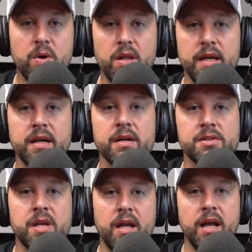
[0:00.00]

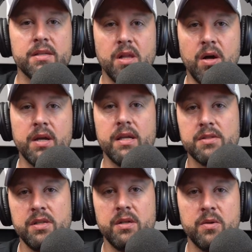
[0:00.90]
clears, as long
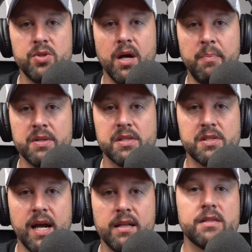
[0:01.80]
as, you know, Ja puts a
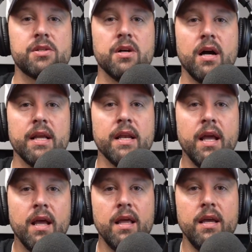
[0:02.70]
silencer on it,
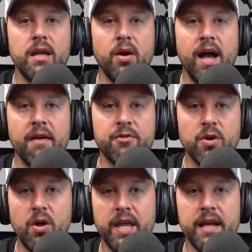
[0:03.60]
you know, after
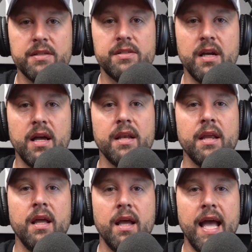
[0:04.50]
all that is done,
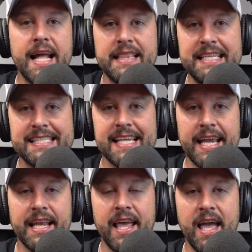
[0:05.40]
at the
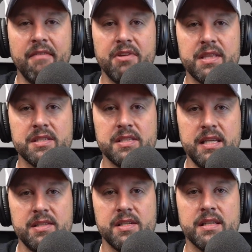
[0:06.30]
second half of the
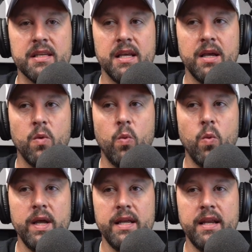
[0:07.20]
season,
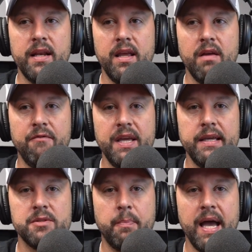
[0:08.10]
when and if
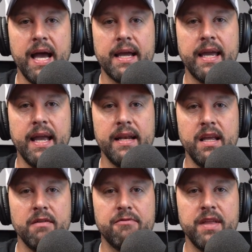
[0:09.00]
he's back and
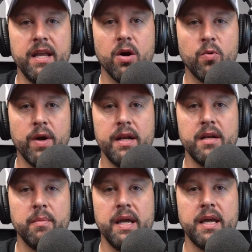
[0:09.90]
if they are ready
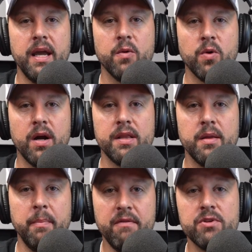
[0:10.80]
to make a run, the
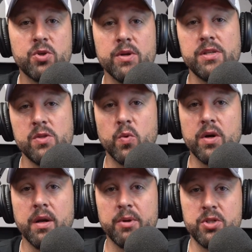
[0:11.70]
Memphis Grizzlies were
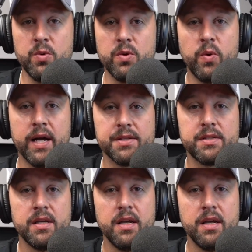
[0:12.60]
number two in the West.